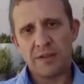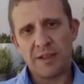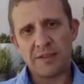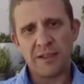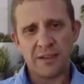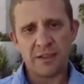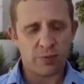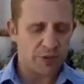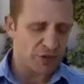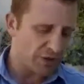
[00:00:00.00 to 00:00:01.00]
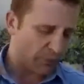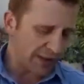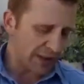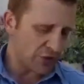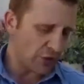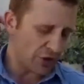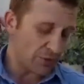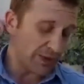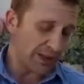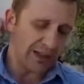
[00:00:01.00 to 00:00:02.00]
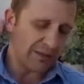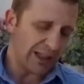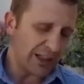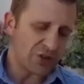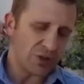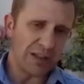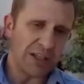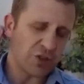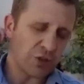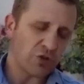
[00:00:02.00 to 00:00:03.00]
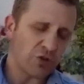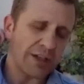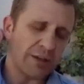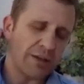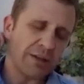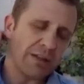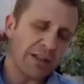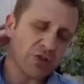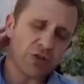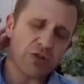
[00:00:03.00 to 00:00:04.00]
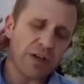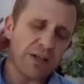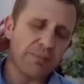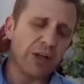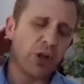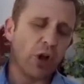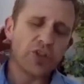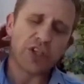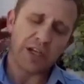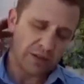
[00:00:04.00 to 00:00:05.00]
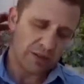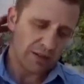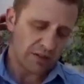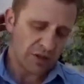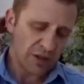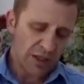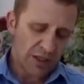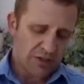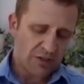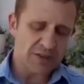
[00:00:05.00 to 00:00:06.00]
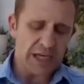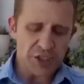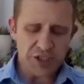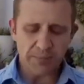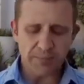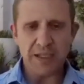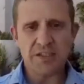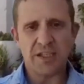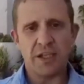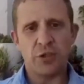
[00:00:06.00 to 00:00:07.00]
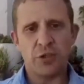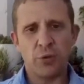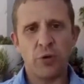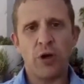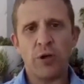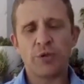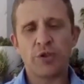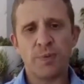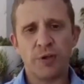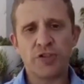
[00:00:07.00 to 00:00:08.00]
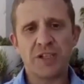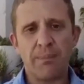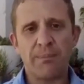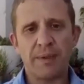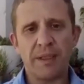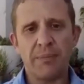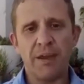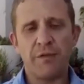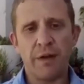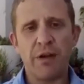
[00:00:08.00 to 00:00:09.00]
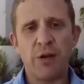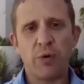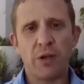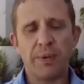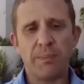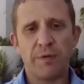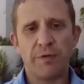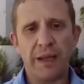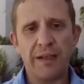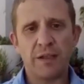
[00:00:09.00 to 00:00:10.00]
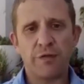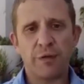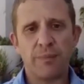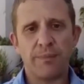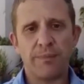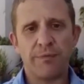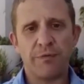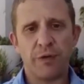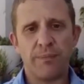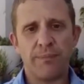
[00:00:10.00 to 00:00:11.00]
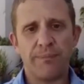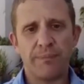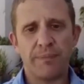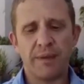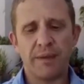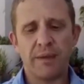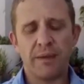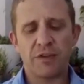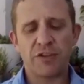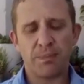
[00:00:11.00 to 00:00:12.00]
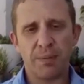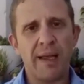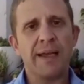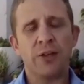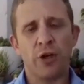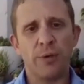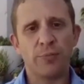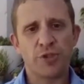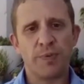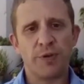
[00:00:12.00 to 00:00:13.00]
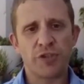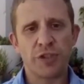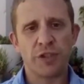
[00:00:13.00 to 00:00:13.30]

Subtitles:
That's the other question one has to ask. But anyway, let's not try to bring logic into this. So essentially, it means that your armed response company may very well be prevented from supplying an armed response